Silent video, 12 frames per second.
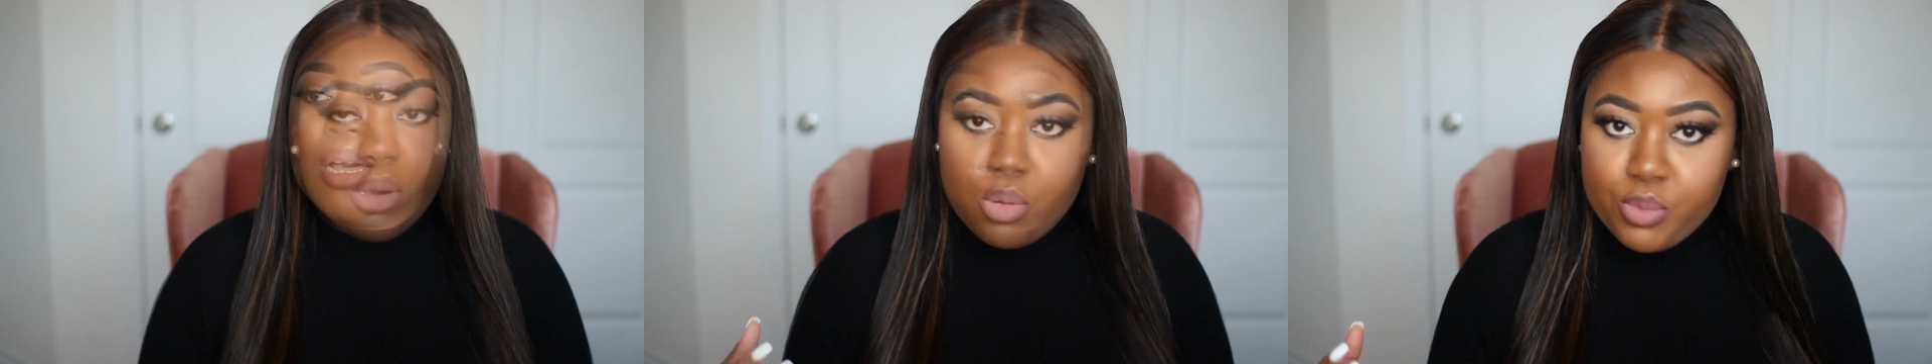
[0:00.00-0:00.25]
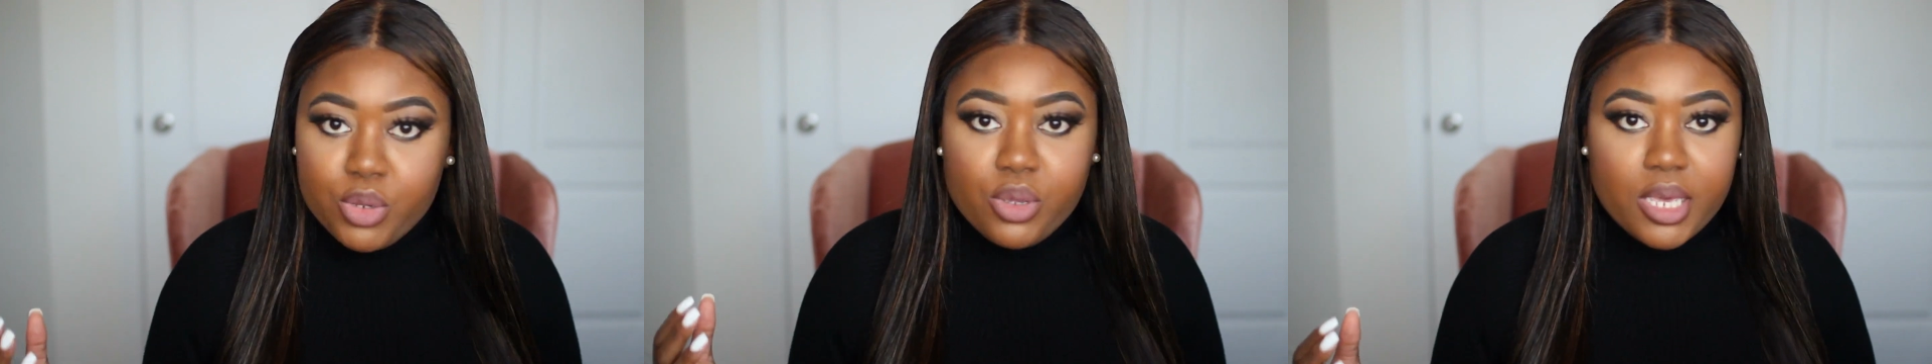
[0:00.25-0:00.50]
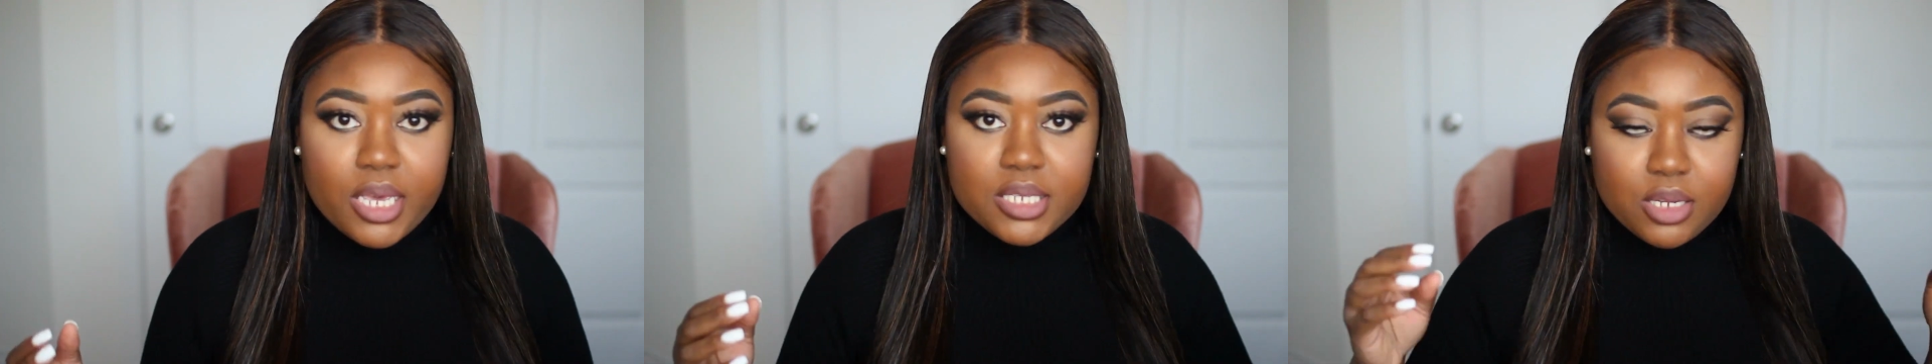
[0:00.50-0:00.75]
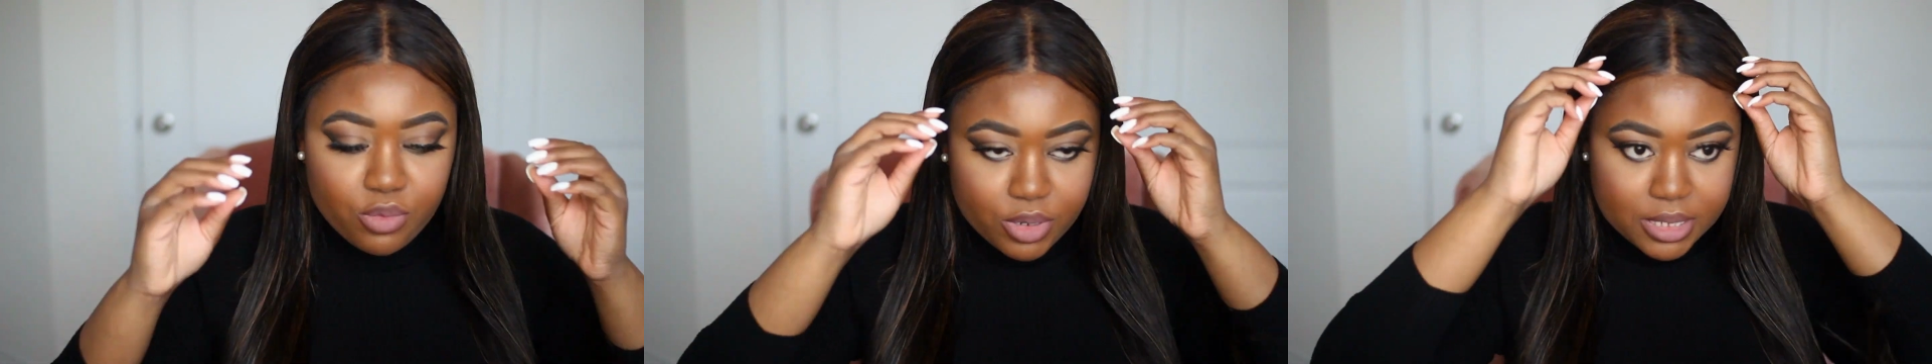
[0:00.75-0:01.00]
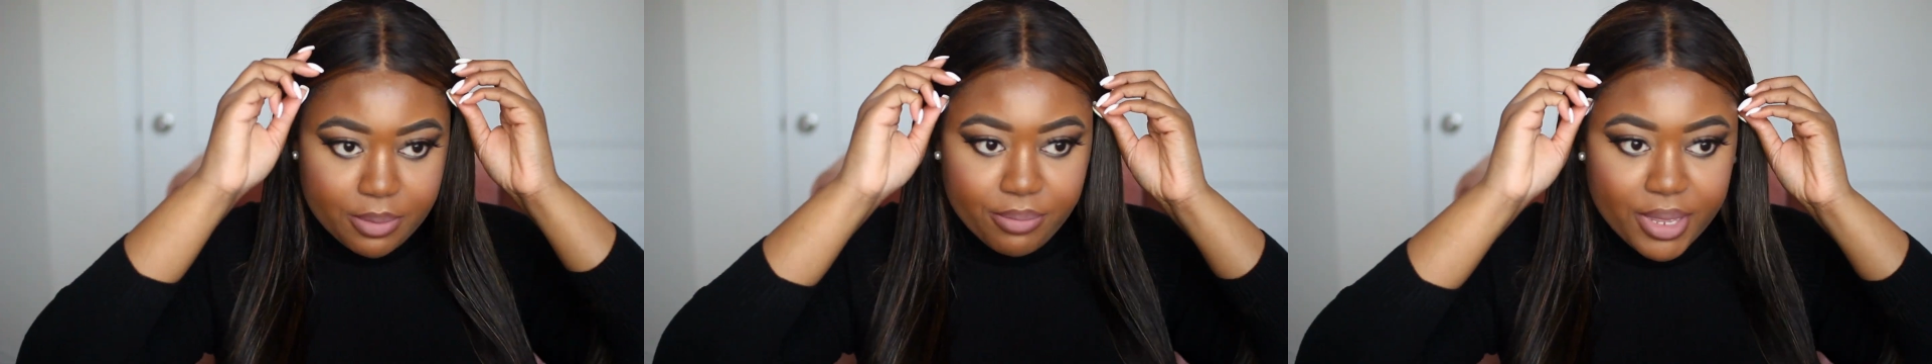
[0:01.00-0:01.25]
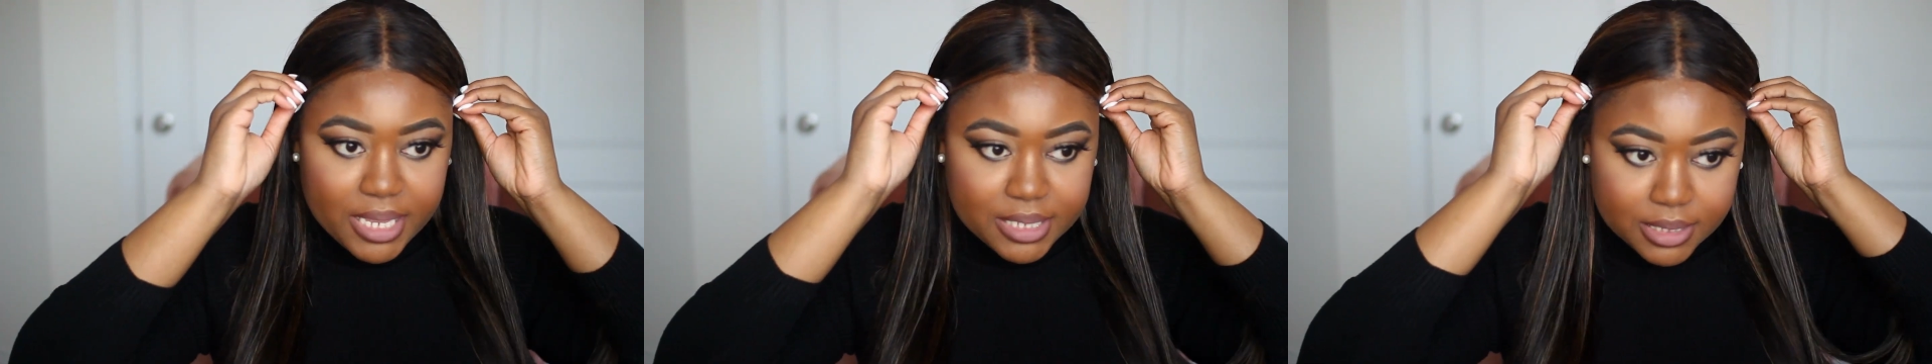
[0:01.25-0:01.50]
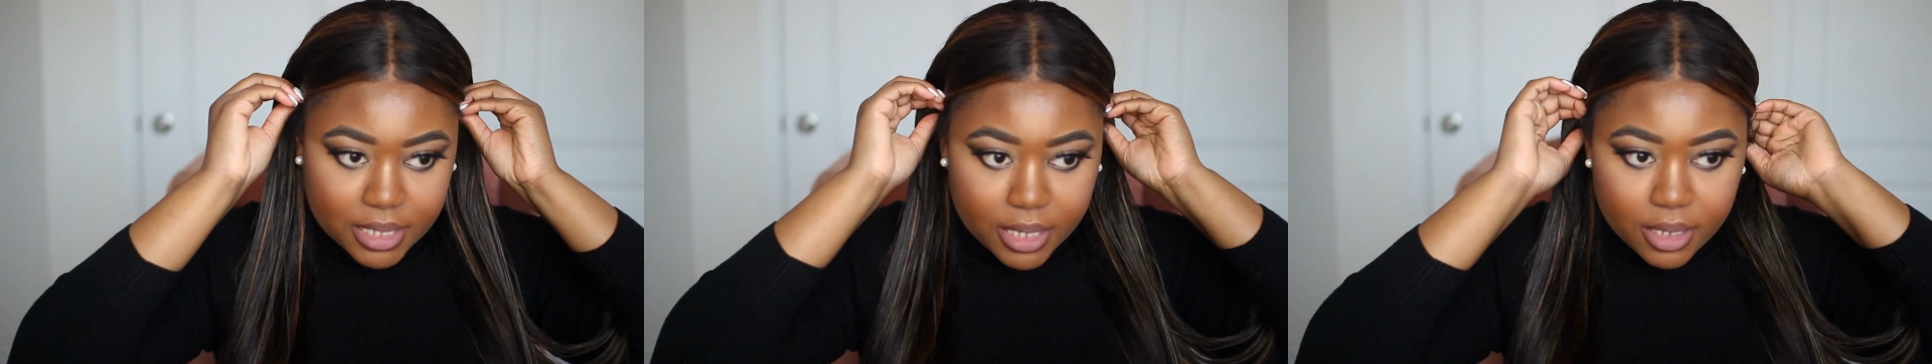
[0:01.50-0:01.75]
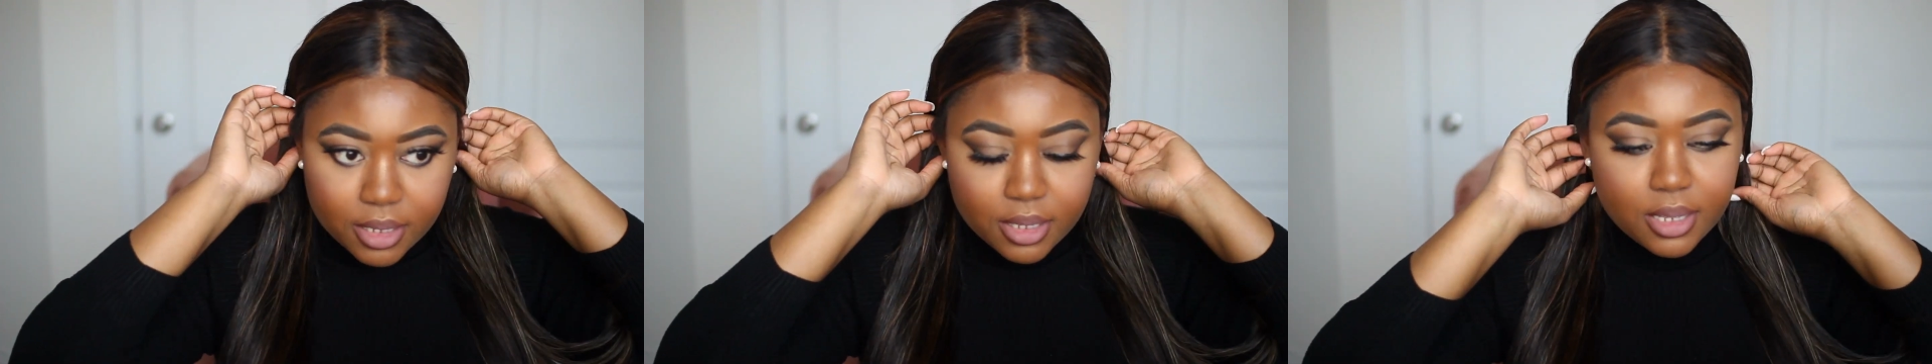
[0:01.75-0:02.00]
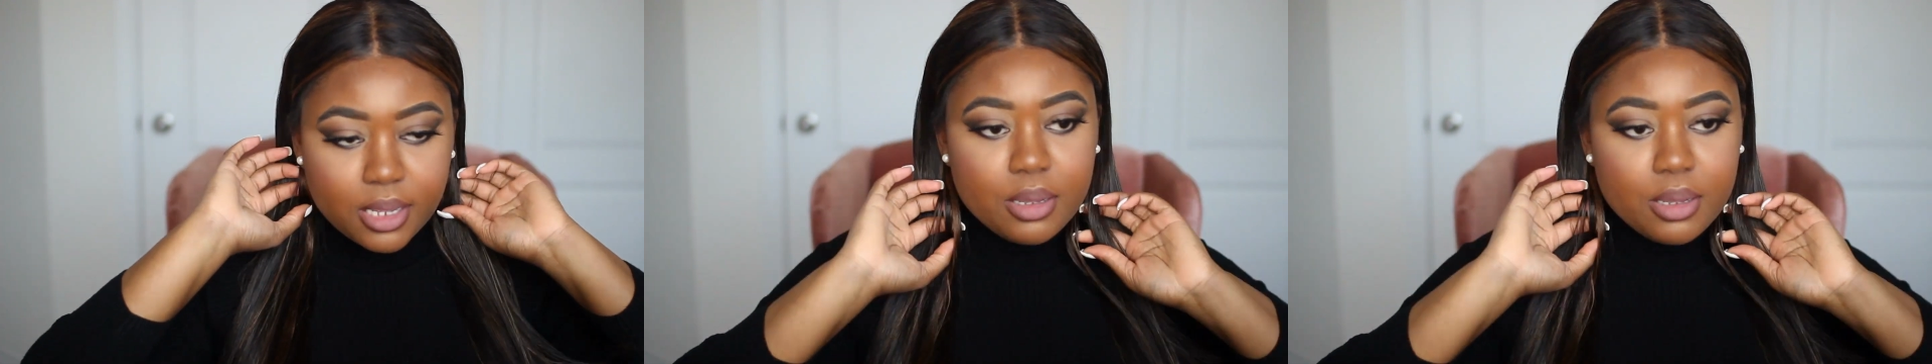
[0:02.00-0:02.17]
Communication was amazing.